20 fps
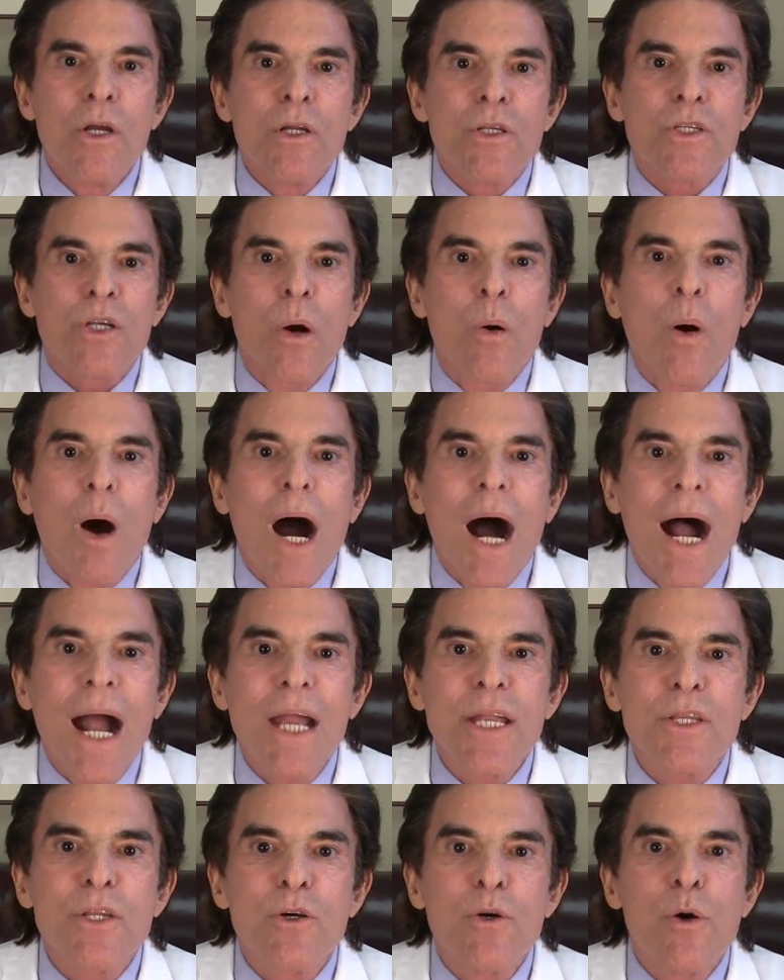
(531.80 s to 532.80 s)
So
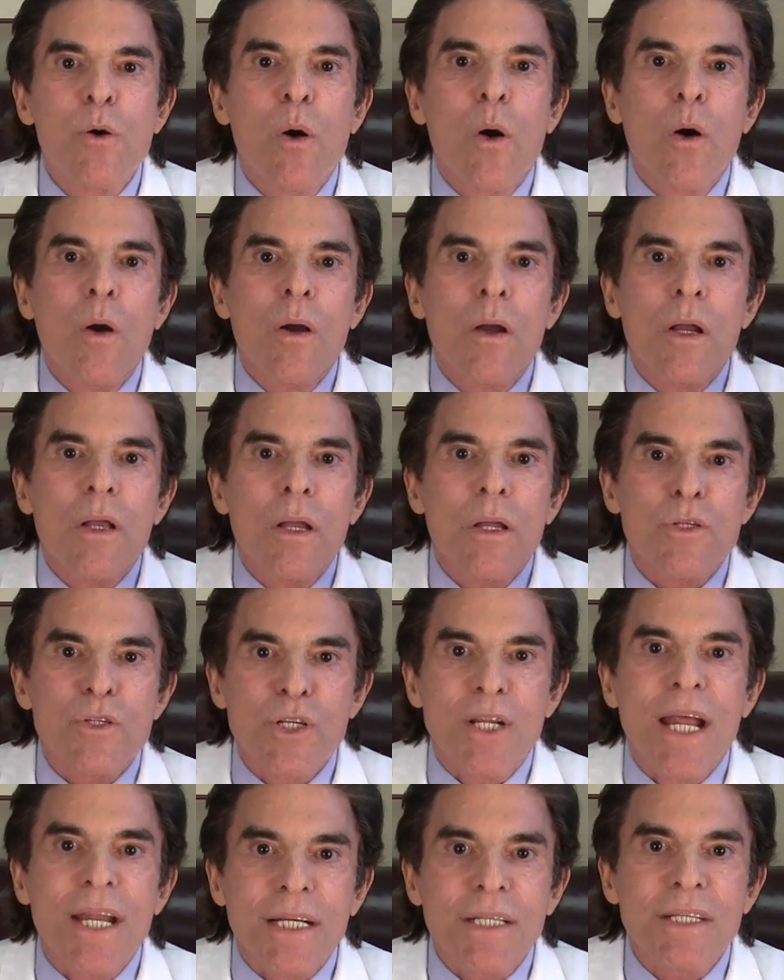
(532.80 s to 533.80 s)
I do
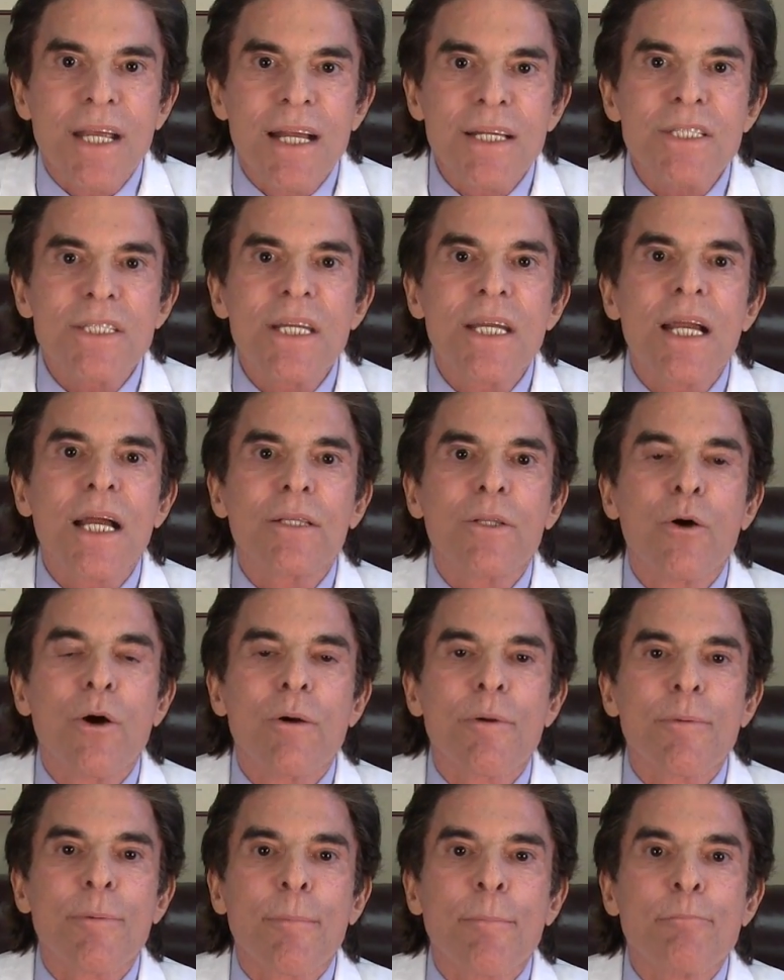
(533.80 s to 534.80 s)
genetic testing along
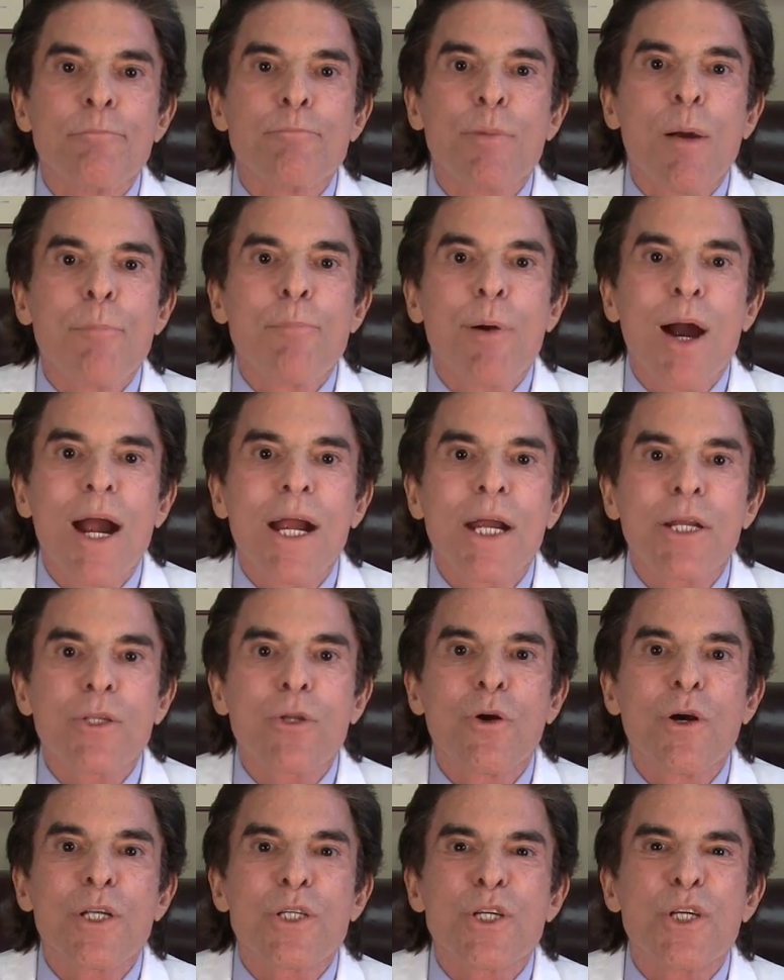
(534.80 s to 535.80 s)
with
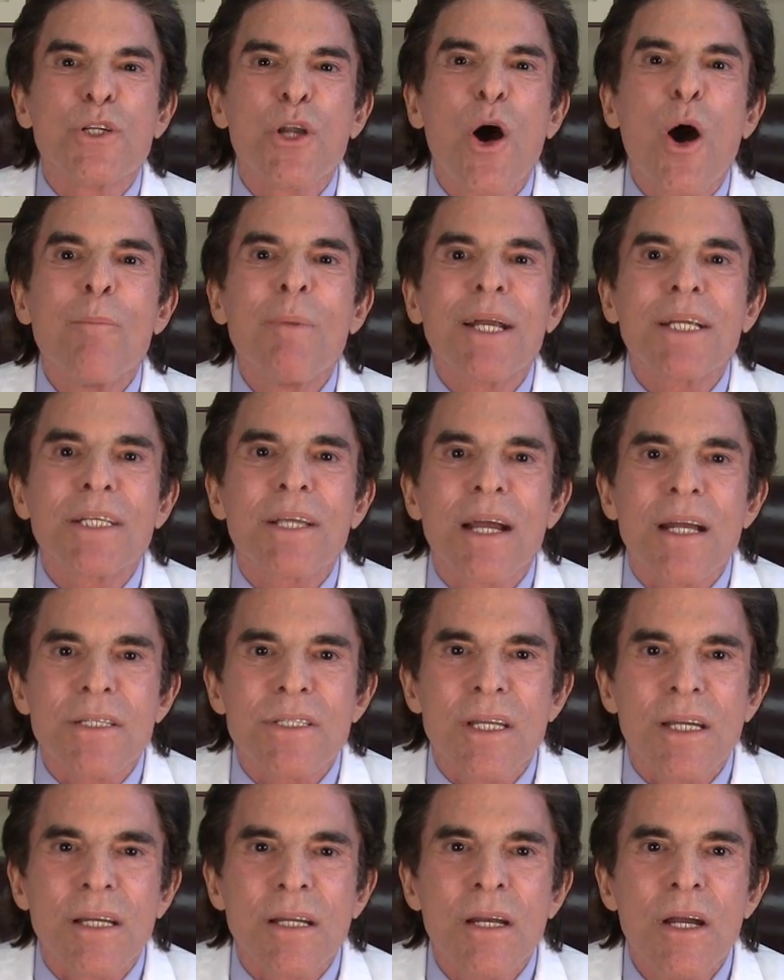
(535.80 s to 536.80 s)
proprietary genomic
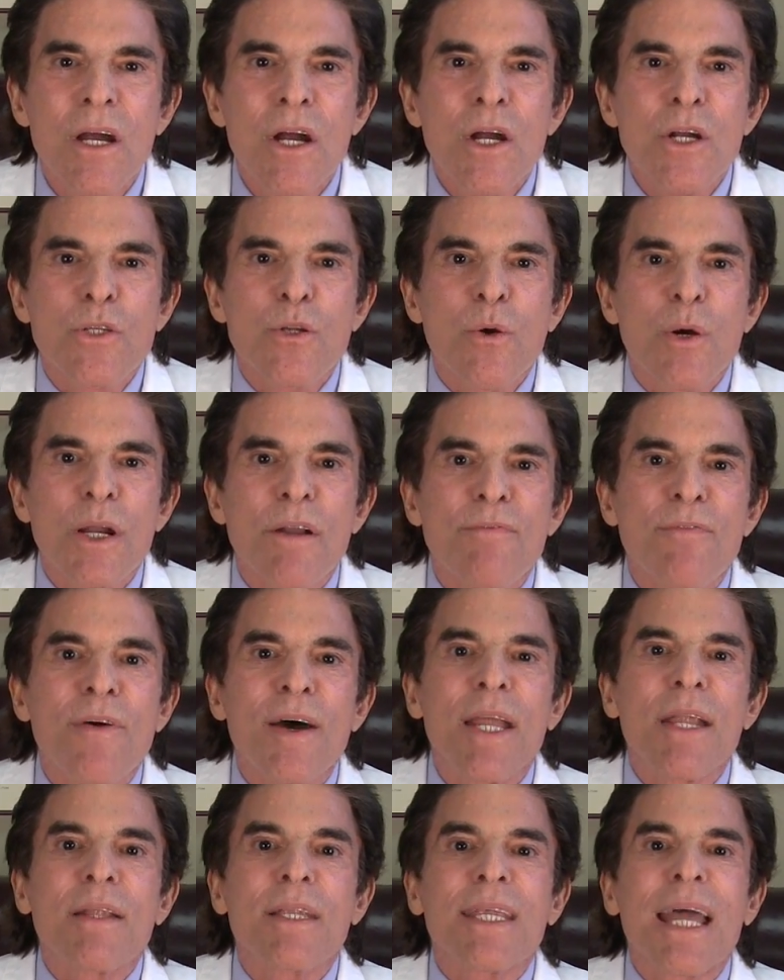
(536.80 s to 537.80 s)
testing to
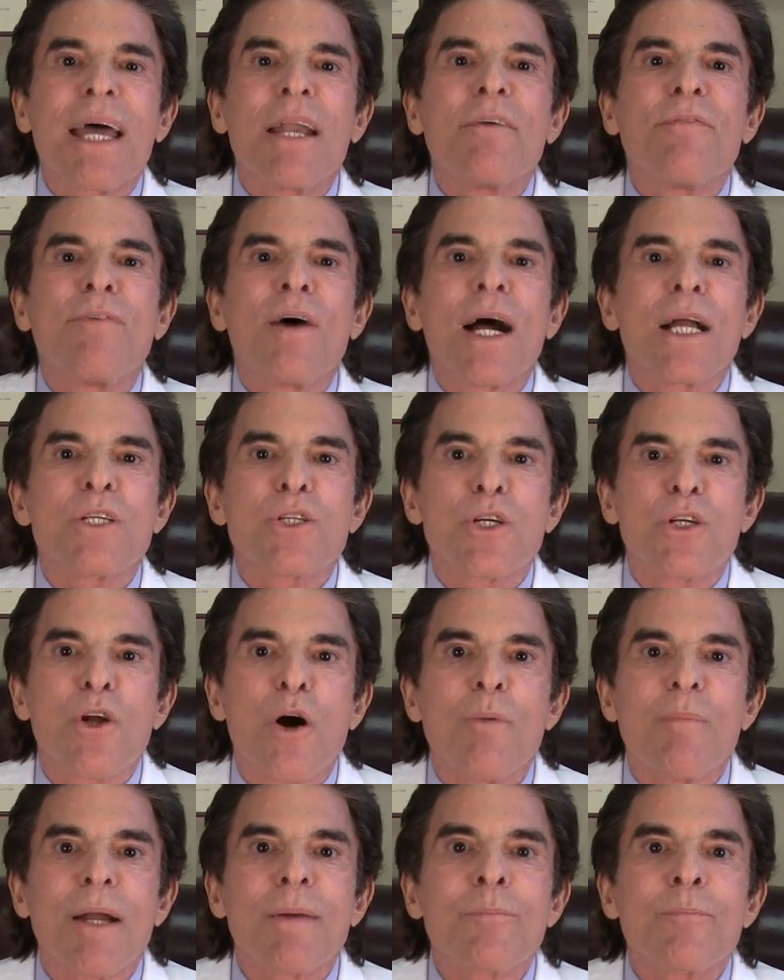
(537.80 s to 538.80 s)
identify
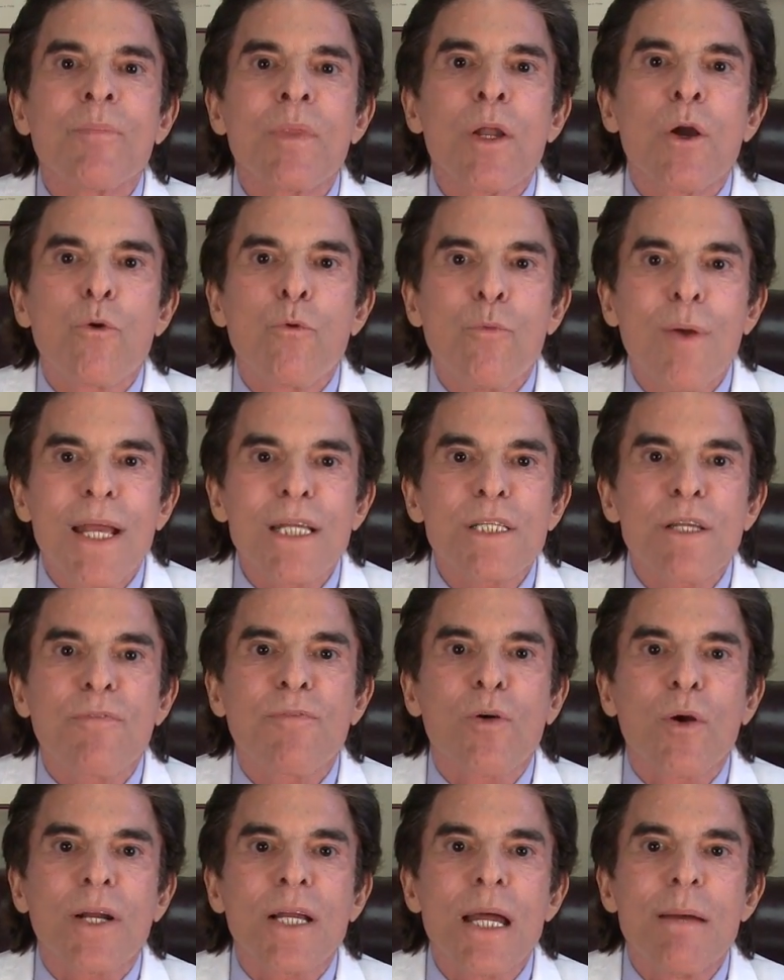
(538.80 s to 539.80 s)
genomic risk
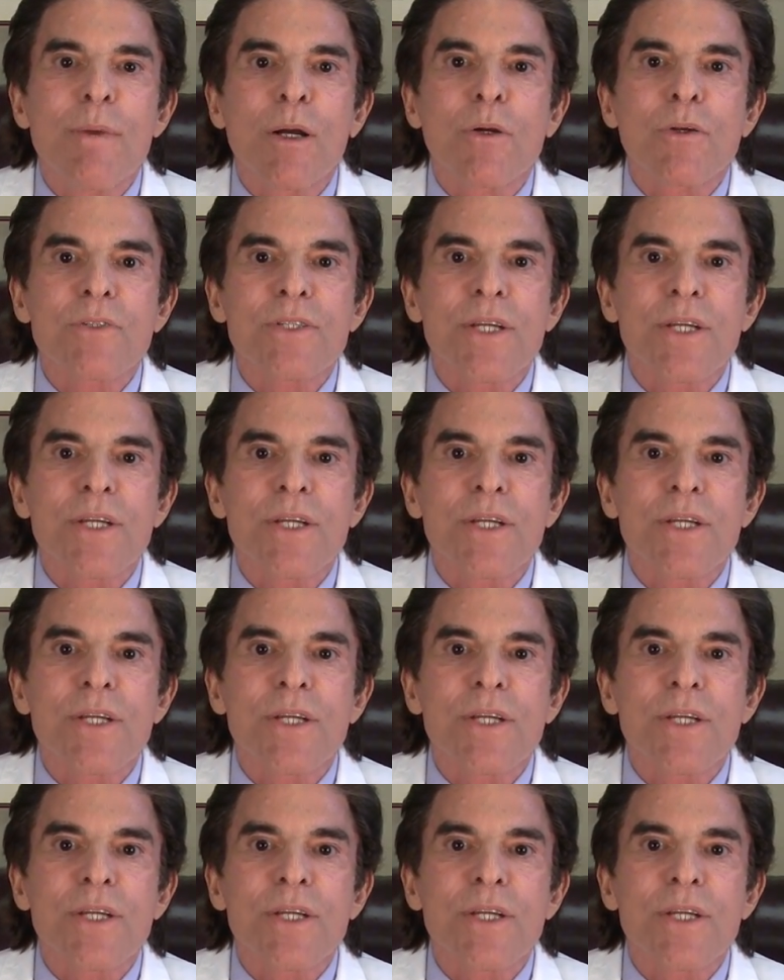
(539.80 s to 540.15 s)
for chemical